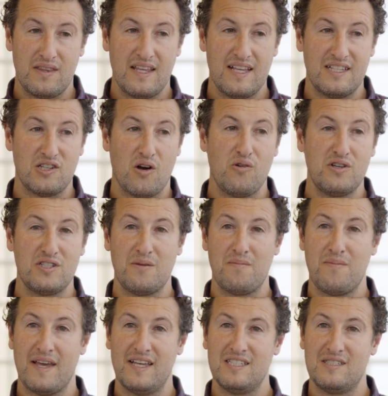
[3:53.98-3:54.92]
It's always
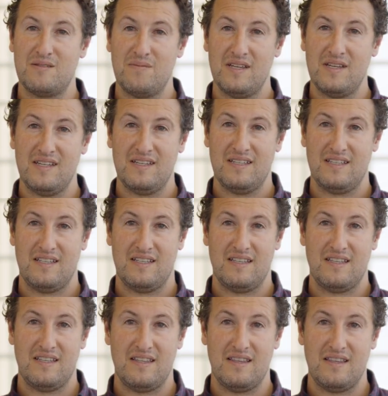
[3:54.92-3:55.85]
amazed me
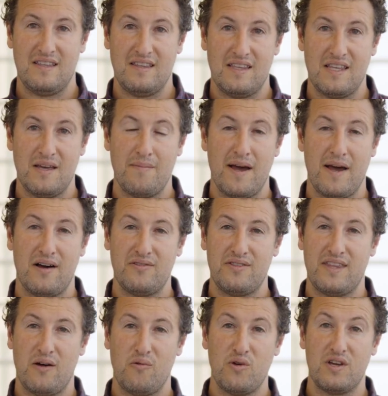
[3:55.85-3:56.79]
the
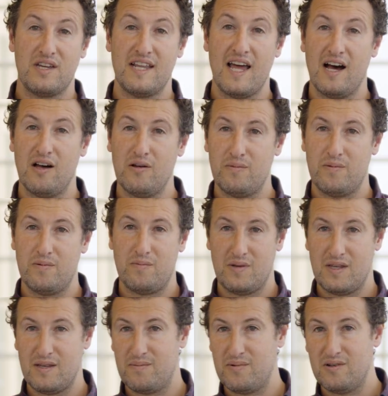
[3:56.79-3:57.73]
amount that we could help
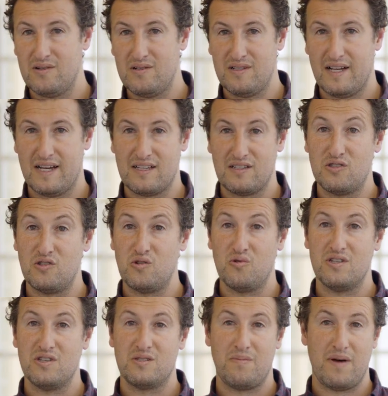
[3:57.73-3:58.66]
people
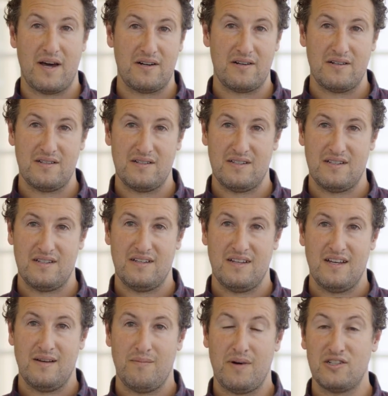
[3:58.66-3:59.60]
do this better
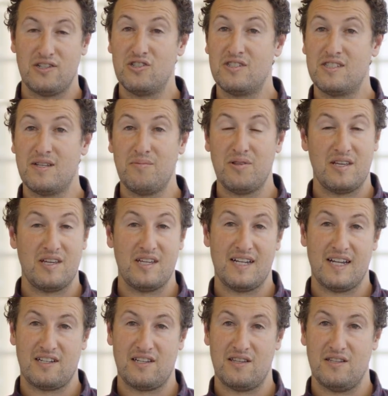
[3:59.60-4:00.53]
by just simply
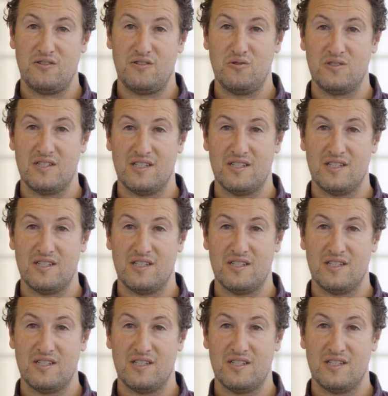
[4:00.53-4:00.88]
connecting the two